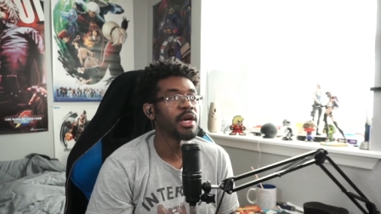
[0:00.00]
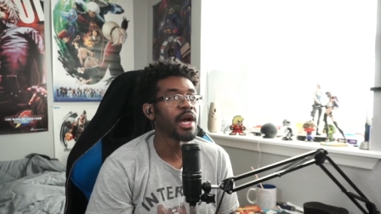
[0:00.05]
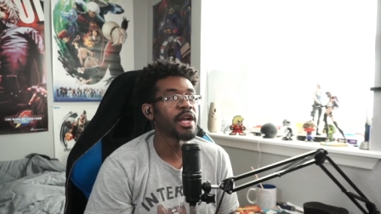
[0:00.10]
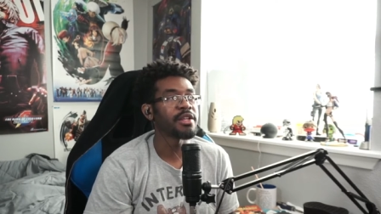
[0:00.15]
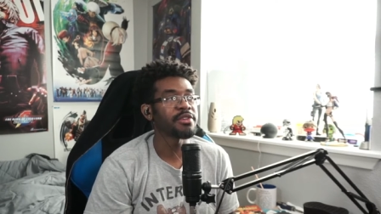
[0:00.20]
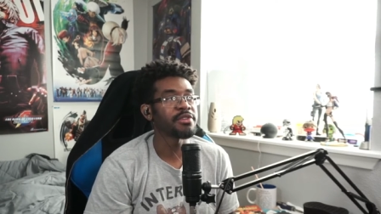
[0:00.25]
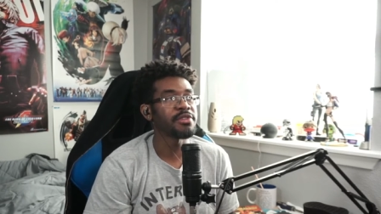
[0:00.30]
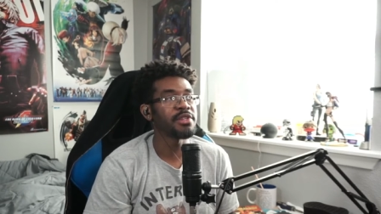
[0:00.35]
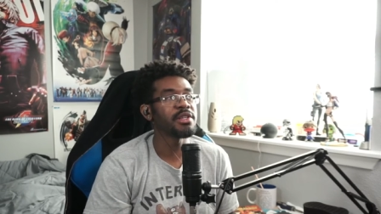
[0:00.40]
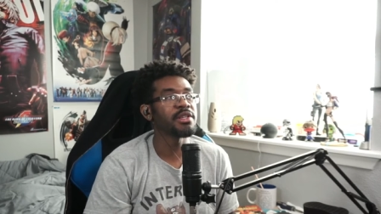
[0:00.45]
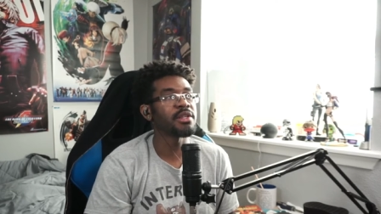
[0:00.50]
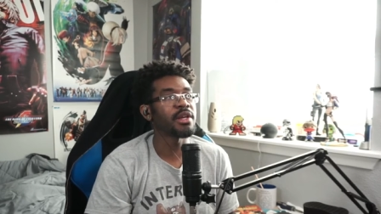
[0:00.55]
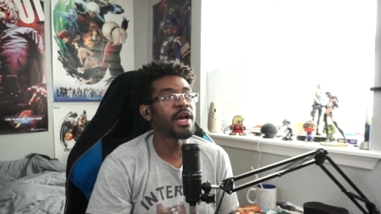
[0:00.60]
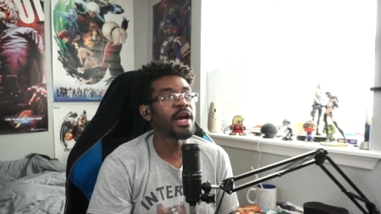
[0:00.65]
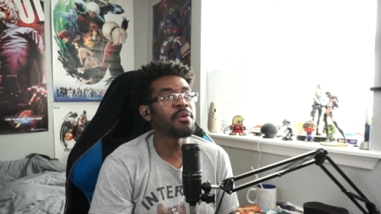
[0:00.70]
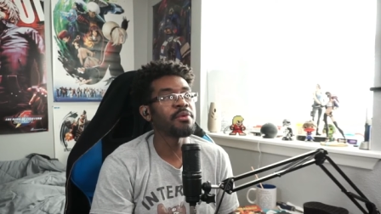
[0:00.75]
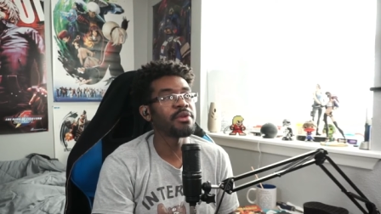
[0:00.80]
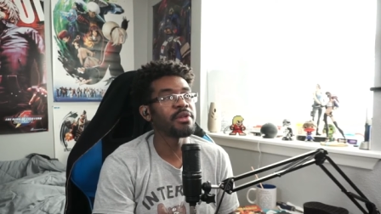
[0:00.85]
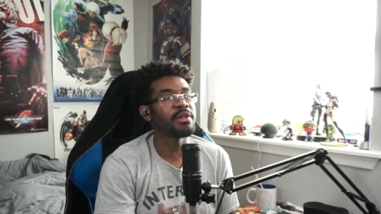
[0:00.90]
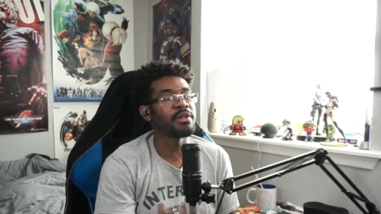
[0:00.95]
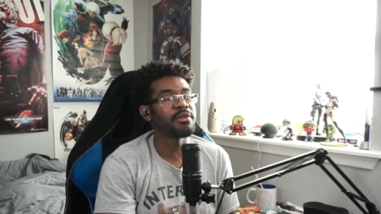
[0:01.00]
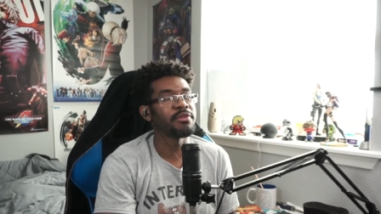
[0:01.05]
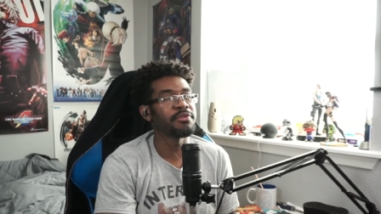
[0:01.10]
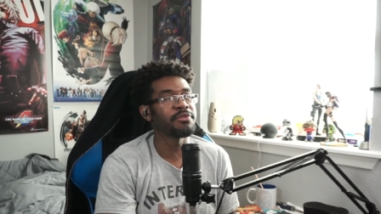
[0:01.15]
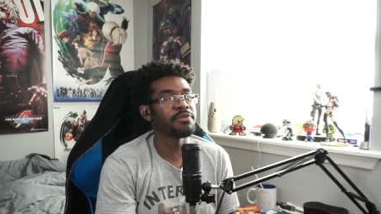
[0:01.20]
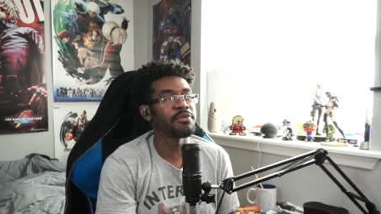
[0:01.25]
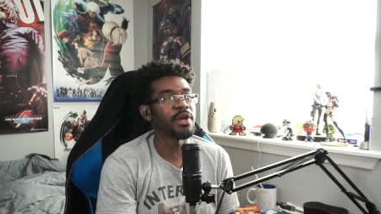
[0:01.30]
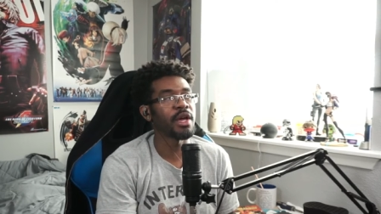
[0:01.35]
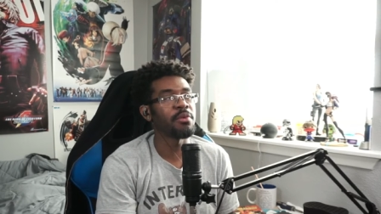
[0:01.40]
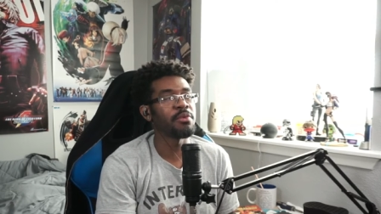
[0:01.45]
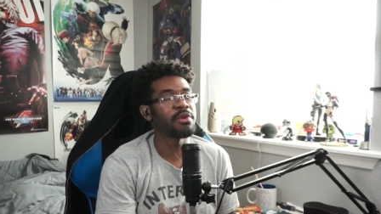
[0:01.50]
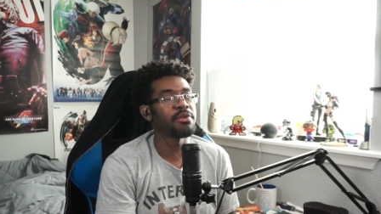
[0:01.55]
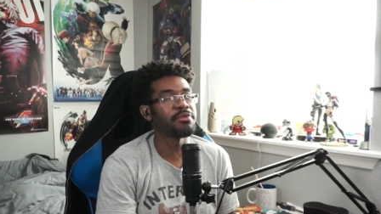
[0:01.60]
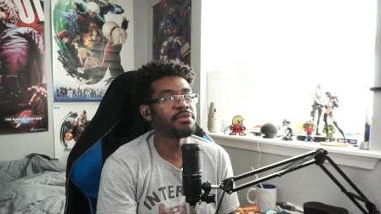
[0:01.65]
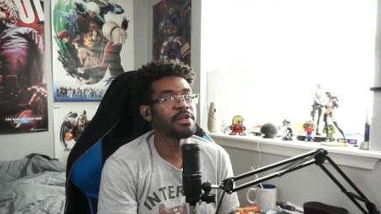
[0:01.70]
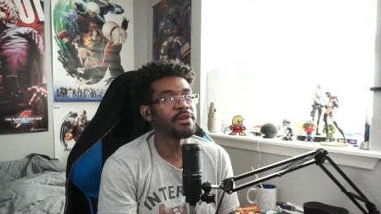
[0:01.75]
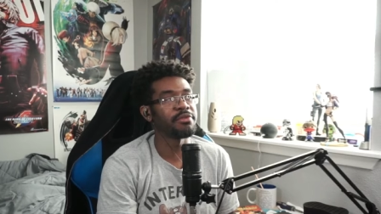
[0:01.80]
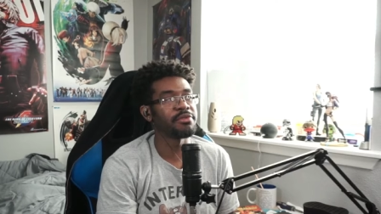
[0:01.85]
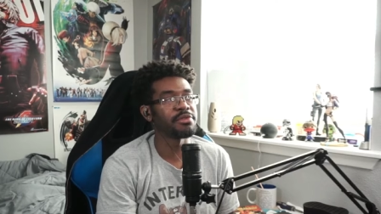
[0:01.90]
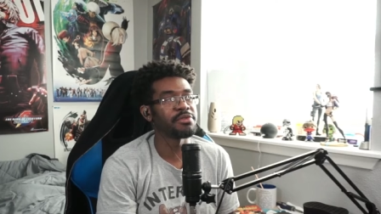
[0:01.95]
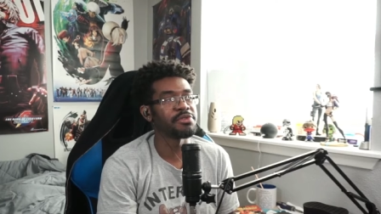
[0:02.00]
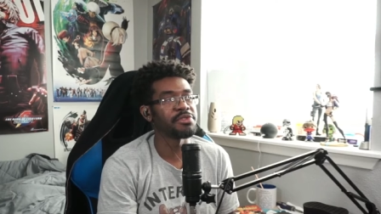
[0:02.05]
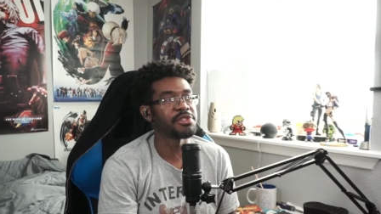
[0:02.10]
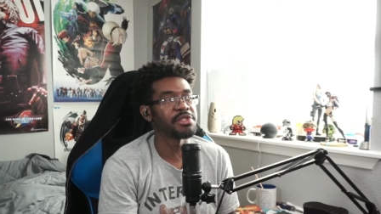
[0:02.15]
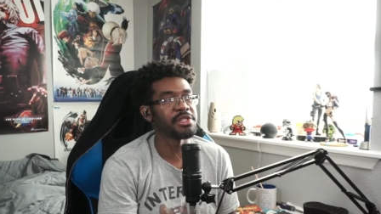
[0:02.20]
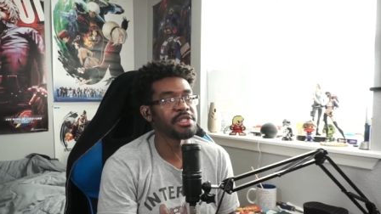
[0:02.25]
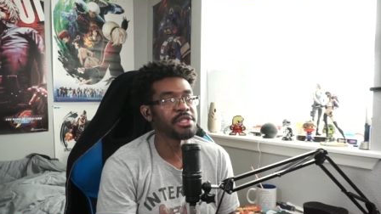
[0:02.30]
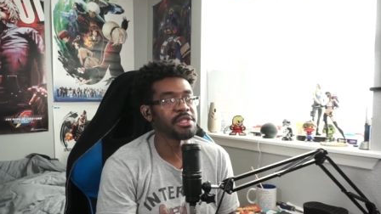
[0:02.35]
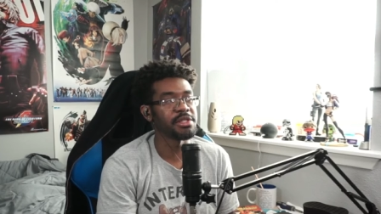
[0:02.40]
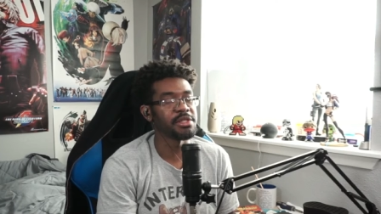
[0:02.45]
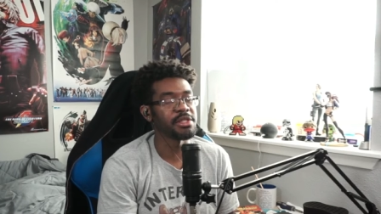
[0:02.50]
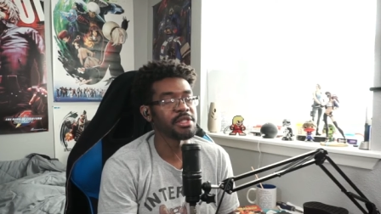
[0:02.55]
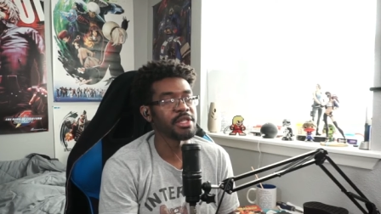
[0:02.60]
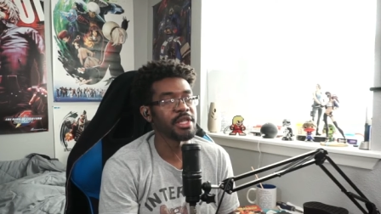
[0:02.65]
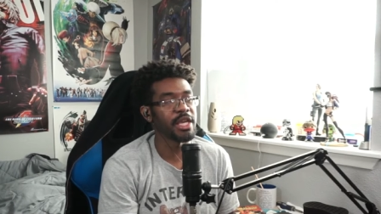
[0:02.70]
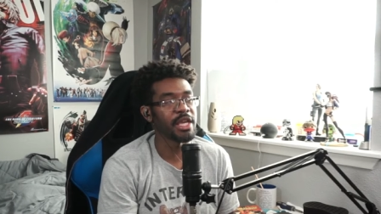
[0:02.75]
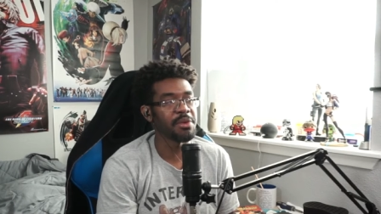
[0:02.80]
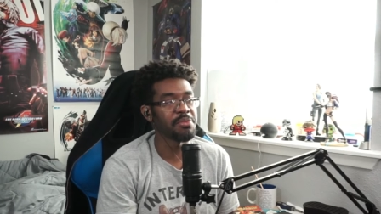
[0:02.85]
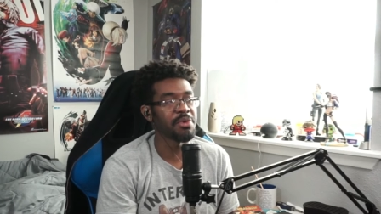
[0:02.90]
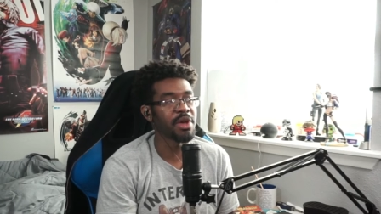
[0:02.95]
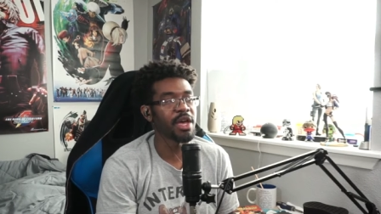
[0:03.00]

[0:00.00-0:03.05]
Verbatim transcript: I just think I would love to, I would have loved to have seen the game